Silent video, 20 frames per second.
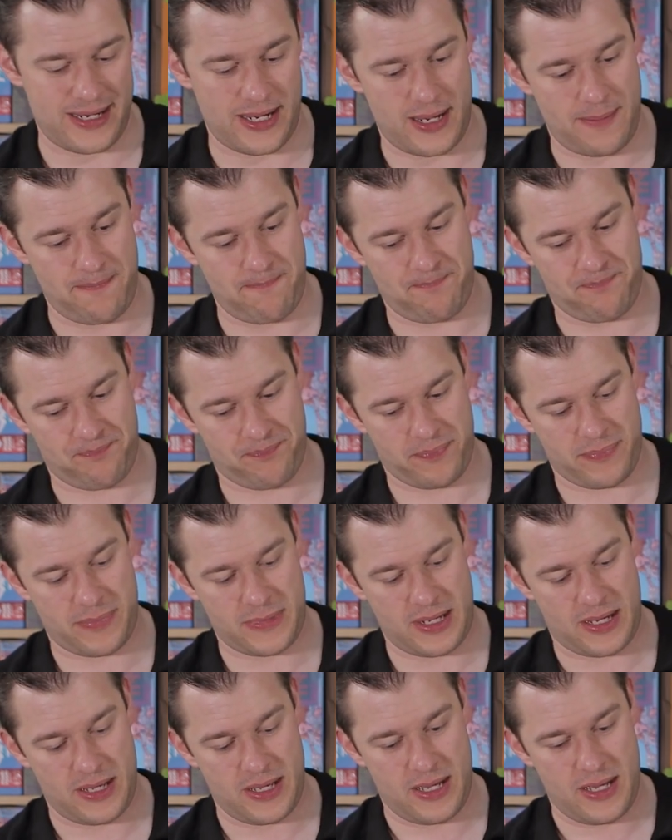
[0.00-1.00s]

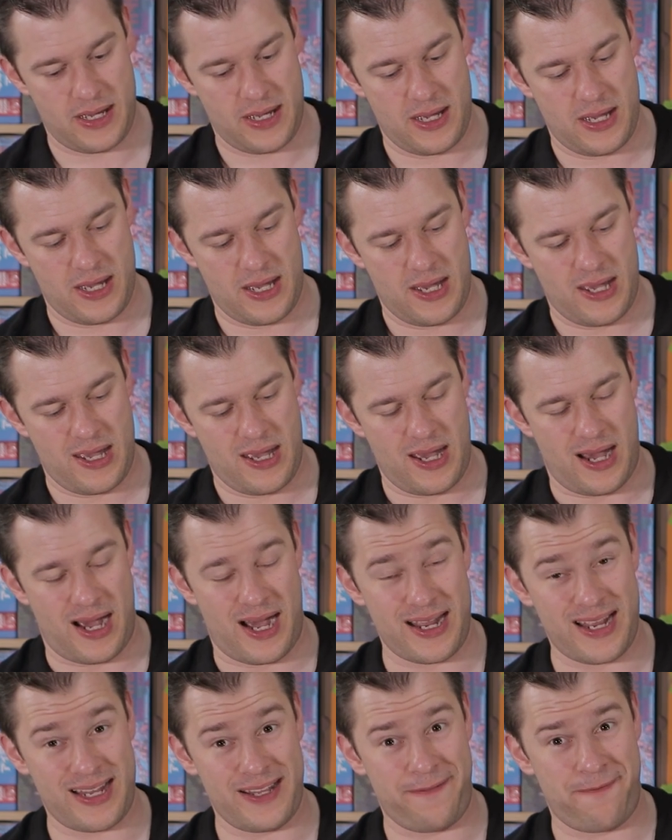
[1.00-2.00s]

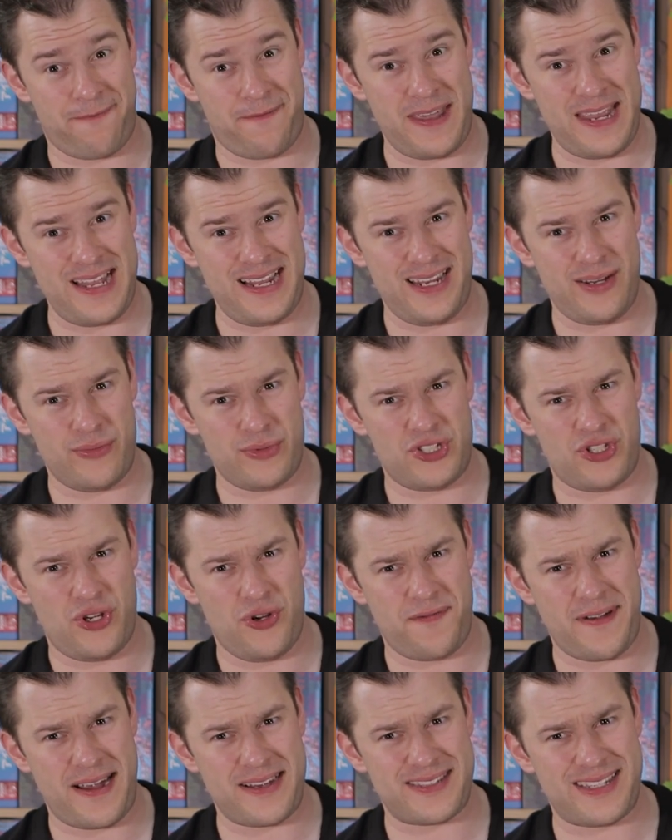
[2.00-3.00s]
I got a feeling it was
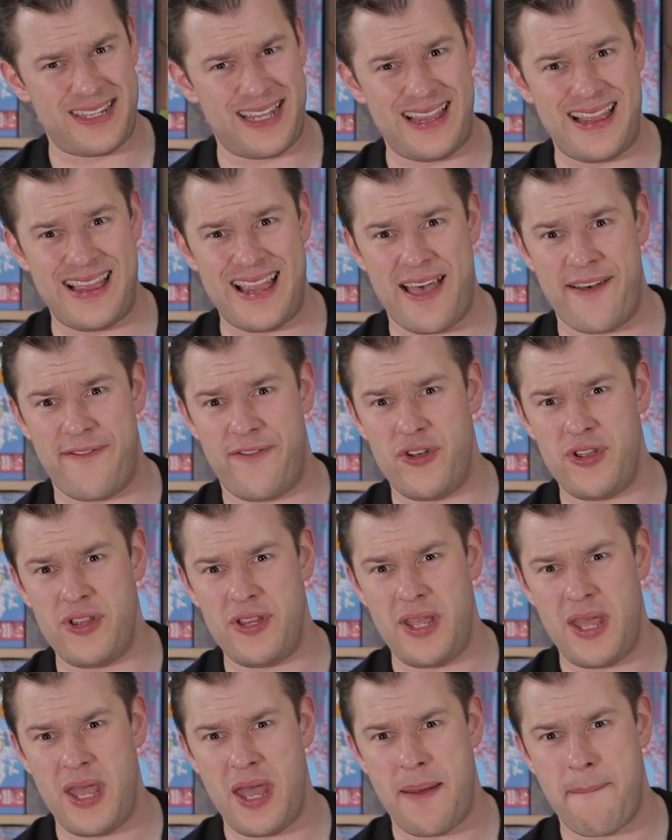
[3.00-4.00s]

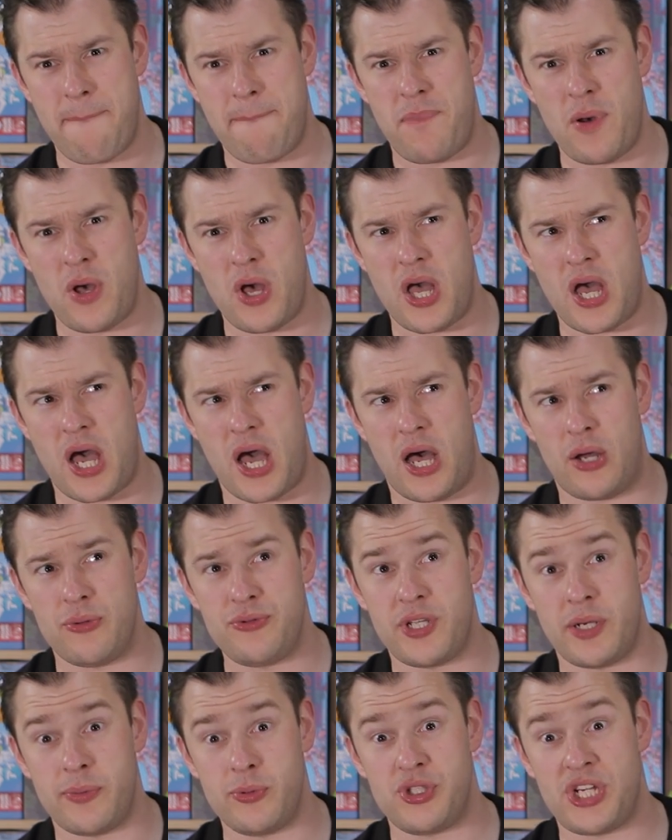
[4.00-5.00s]
2011, but I'll
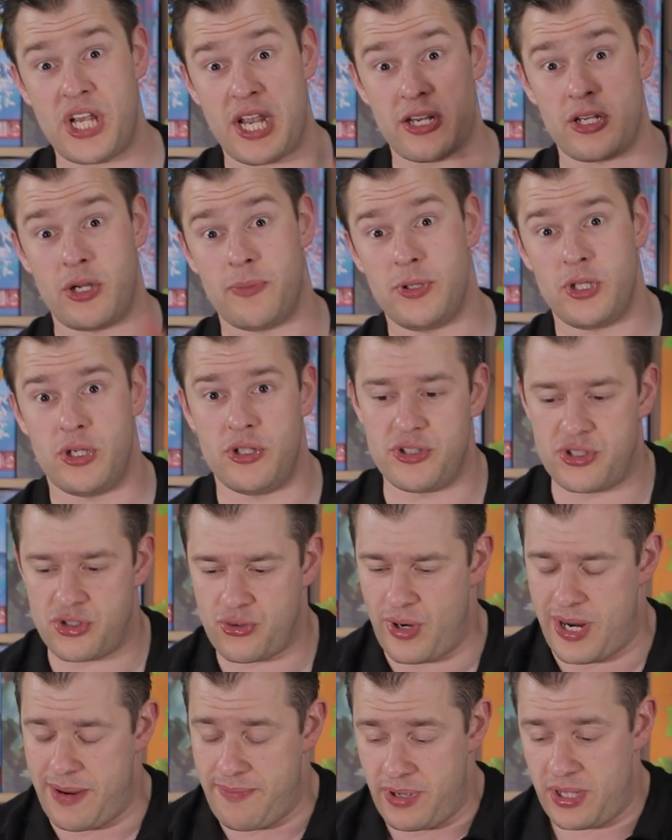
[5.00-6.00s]
double check and I'll put it on the screen.